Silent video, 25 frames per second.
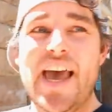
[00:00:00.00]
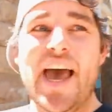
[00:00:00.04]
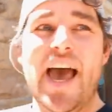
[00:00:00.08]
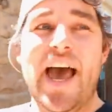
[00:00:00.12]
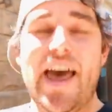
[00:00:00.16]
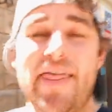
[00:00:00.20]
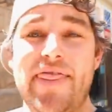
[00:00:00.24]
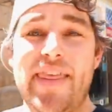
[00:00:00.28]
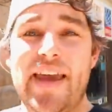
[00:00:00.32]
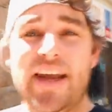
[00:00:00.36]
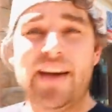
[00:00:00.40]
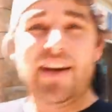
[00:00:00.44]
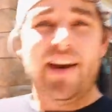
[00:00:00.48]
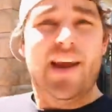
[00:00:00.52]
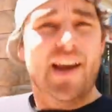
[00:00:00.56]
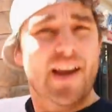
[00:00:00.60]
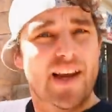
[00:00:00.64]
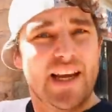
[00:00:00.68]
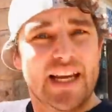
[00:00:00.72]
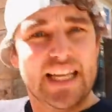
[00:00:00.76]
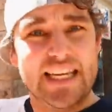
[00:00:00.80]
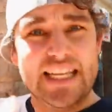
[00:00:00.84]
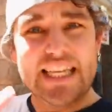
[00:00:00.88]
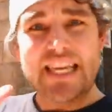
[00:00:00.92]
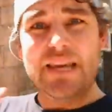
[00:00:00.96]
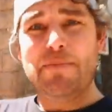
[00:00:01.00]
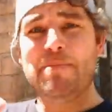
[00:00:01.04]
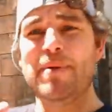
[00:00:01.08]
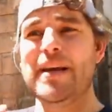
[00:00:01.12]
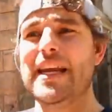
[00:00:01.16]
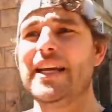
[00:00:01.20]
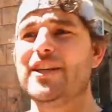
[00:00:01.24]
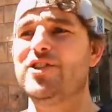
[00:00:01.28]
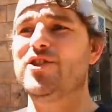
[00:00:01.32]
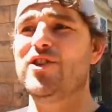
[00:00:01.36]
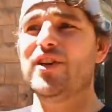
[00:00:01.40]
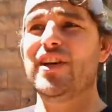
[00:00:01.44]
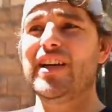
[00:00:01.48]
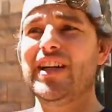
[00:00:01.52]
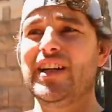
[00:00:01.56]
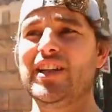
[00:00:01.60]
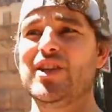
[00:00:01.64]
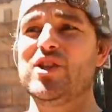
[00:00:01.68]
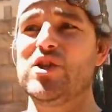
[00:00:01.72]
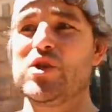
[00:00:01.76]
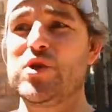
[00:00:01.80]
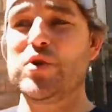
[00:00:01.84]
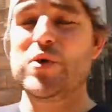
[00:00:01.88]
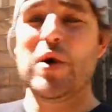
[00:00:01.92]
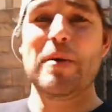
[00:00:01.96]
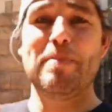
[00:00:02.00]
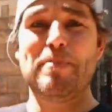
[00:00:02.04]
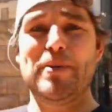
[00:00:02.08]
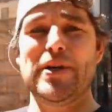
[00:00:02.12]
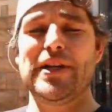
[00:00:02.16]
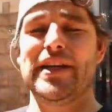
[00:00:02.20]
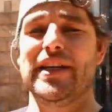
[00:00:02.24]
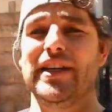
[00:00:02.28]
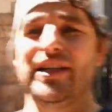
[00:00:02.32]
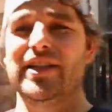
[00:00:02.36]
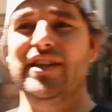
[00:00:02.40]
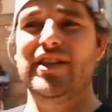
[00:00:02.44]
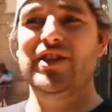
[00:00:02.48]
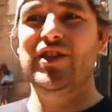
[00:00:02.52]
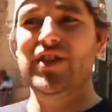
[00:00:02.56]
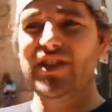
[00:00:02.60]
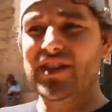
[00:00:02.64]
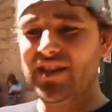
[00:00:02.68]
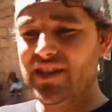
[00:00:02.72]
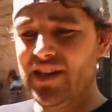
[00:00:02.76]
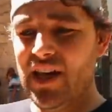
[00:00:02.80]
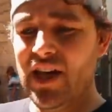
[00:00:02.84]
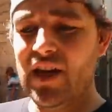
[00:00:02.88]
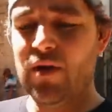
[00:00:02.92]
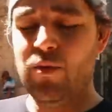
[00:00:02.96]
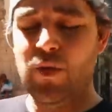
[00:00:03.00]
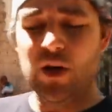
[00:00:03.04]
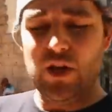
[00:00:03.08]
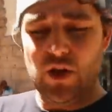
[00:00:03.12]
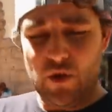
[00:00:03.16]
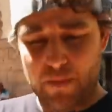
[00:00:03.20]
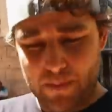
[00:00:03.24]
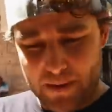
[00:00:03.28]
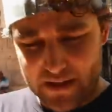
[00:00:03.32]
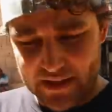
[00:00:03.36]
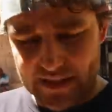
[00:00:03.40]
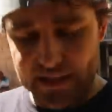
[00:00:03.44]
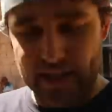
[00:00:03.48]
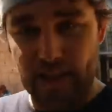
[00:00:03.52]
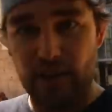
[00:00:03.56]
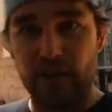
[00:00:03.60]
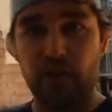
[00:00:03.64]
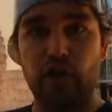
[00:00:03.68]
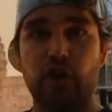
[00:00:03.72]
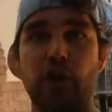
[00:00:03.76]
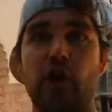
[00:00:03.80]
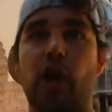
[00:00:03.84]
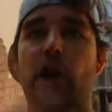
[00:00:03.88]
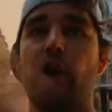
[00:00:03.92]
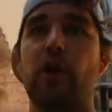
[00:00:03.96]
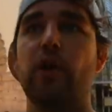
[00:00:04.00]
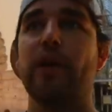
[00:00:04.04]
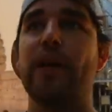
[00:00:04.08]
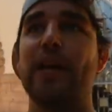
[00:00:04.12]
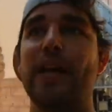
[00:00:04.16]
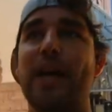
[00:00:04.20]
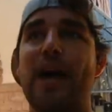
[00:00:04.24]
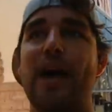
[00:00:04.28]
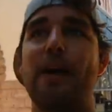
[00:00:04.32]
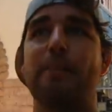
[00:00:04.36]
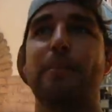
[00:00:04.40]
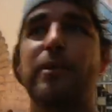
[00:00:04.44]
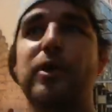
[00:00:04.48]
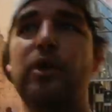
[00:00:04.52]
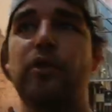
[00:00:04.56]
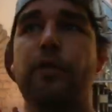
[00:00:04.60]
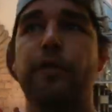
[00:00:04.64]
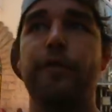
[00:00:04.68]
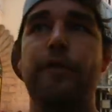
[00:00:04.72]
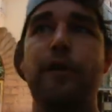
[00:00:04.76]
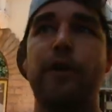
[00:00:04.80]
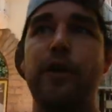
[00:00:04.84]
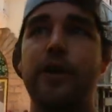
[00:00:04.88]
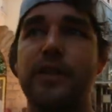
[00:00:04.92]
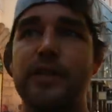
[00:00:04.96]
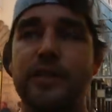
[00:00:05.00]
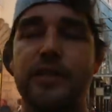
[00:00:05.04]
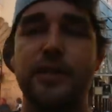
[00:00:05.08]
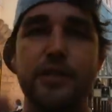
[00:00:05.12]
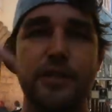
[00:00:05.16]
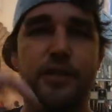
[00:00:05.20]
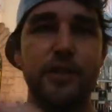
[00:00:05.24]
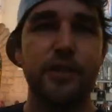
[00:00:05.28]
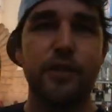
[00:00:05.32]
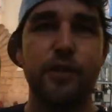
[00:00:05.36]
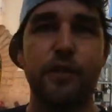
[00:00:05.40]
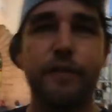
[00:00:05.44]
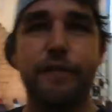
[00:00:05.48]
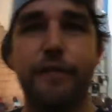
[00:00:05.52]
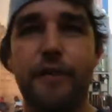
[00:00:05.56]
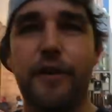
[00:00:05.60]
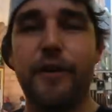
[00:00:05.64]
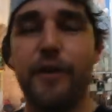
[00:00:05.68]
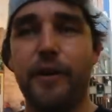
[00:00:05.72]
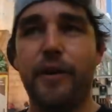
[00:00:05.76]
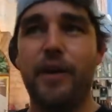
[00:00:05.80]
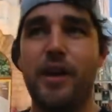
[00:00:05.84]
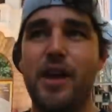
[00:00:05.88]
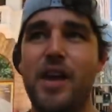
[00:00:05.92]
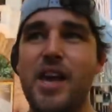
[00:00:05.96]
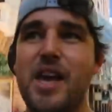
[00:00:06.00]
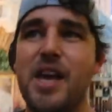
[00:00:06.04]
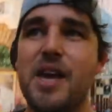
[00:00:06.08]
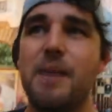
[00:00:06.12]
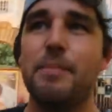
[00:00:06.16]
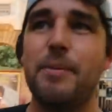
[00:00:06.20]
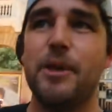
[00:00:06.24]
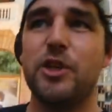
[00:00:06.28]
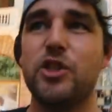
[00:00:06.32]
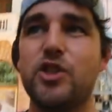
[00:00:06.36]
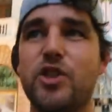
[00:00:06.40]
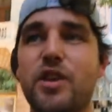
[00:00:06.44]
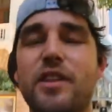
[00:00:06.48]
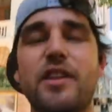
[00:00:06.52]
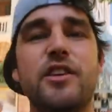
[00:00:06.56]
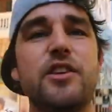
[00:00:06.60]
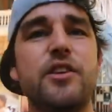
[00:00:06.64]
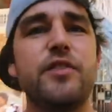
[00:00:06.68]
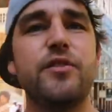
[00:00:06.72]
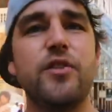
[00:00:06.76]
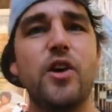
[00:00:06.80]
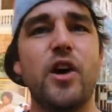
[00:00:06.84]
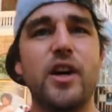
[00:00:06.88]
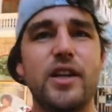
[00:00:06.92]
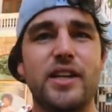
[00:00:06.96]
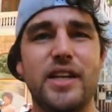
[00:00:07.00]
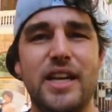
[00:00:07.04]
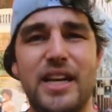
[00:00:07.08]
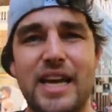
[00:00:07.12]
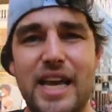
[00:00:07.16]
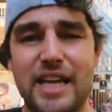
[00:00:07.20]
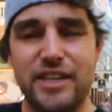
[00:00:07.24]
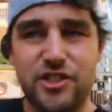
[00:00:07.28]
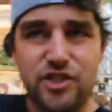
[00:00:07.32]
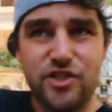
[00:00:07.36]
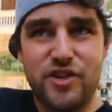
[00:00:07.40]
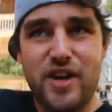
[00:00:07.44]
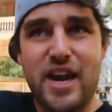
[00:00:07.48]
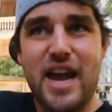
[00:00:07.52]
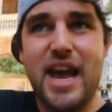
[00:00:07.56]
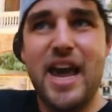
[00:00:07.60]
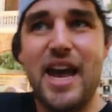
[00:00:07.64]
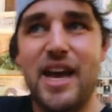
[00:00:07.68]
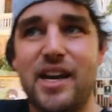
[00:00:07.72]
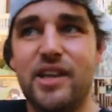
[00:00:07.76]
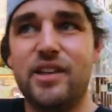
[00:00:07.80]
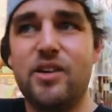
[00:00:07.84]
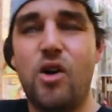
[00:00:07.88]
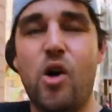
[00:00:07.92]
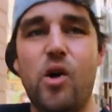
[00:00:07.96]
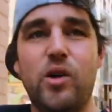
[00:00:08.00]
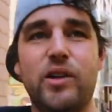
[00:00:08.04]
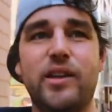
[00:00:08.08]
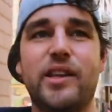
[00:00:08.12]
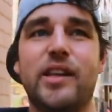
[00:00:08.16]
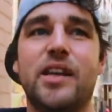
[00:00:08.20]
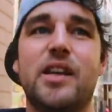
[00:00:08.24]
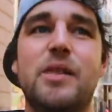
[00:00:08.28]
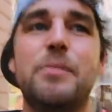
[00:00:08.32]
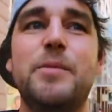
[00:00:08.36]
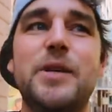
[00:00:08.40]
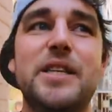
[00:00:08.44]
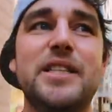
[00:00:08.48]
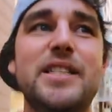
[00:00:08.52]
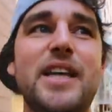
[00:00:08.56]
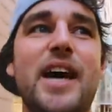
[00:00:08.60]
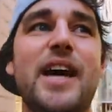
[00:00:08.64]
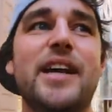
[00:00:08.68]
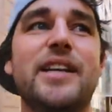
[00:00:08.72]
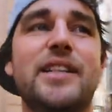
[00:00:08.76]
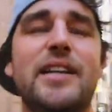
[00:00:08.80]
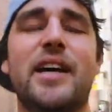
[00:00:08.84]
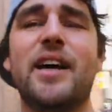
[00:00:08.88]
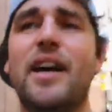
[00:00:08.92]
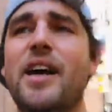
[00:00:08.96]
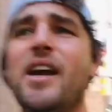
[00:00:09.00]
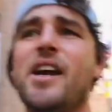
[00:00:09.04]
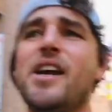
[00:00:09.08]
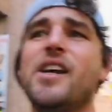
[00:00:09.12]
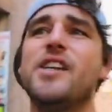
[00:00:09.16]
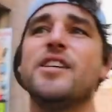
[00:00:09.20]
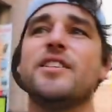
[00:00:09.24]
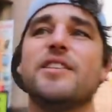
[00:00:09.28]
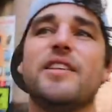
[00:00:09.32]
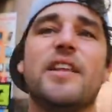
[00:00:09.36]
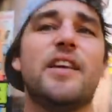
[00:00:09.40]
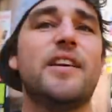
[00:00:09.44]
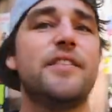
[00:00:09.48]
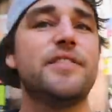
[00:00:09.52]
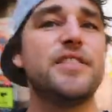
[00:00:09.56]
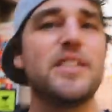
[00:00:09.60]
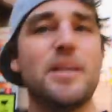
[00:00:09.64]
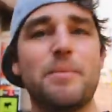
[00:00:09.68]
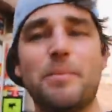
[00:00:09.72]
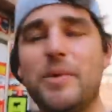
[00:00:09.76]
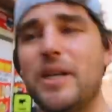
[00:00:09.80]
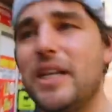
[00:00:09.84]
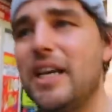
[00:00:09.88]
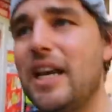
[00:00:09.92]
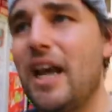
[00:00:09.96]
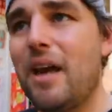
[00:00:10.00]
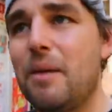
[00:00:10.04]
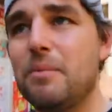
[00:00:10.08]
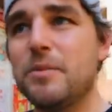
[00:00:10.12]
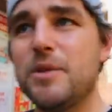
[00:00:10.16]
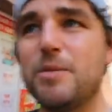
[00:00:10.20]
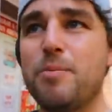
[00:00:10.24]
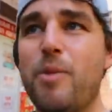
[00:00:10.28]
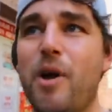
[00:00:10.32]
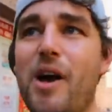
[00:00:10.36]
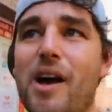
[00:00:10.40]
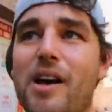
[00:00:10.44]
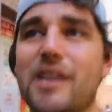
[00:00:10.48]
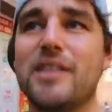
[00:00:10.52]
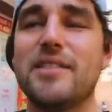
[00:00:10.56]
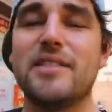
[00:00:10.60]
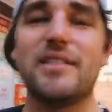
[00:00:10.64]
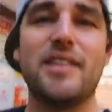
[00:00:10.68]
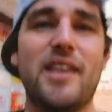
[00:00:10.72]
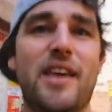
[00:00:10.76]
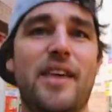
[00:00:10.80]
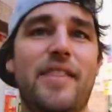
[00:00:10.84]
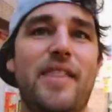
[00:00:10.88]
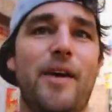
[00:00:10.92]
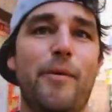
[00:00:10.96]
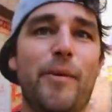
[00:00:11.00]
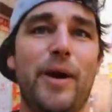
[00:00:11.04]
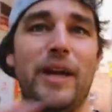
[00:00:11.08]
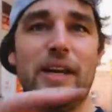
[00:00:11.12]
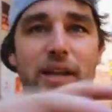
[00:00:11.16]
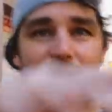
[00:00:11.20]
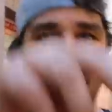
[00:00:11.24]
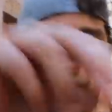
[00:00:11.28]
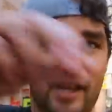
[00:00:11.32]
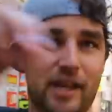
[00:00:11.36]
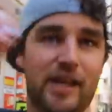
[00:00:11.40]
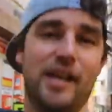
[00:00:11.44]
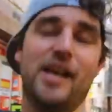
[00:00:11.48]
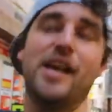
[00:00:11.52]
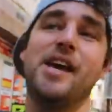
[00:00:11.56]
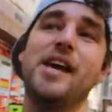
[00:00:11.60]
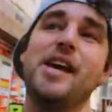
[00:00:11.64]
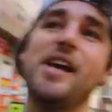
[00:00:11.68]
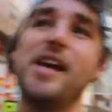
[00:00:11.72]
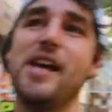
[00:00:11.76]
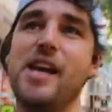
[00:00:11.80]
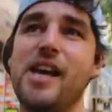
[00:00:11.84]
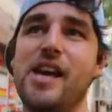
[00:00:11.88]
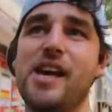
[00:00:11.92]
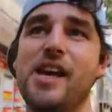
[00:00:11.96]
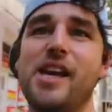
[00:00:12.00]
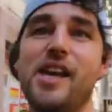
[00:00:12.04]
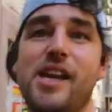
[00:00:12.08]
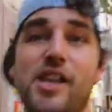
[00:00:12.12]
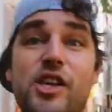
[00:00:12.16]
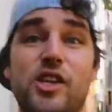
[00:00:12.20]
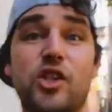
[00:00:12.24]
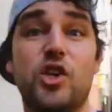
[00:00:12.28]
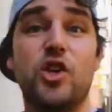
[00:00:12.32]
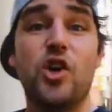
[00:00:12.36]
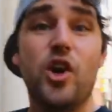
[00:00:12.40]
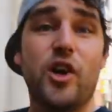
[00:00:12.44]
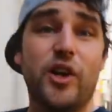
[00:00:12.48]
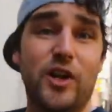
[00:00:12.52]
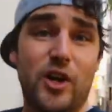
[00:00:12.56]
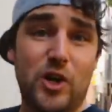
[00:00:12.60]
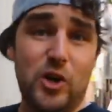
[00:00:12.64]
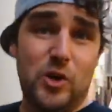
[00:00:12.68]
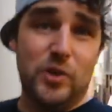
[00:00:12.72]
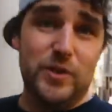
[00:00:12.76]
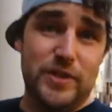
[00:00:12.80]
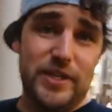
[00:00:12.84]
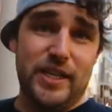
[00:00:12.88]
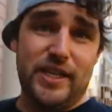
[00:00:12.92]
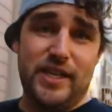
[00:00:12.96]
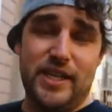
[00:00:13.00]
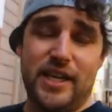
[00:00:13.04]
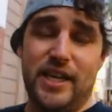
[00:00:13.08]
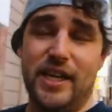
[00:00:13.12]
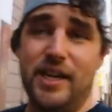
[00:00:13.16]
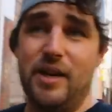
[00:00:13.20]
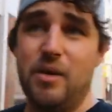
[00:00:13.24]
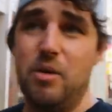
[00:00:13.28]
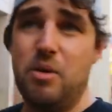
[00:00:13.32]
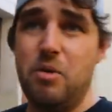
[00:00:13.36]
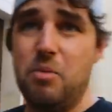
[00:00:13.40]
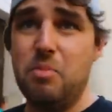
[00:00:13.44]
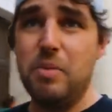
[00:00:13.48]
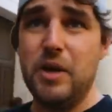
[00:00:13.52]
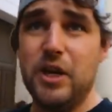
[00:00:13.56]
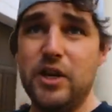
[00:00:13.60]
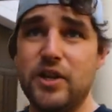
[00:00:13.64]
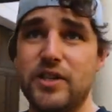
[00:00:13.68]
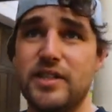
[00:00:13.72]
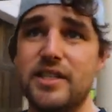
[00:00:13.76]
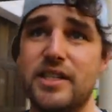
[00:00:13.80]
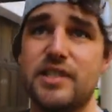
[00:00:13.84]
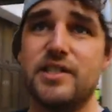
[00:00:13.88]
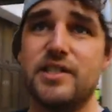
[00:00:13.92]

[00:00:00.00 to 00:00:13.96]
and then keep an extra little grip on it. Just when you're busy and you're not looking up and your focus is on your phone, make sure that you've got an extra hand holding it a bit tighter so that if somebody comes past and they went, you're not going to lose it because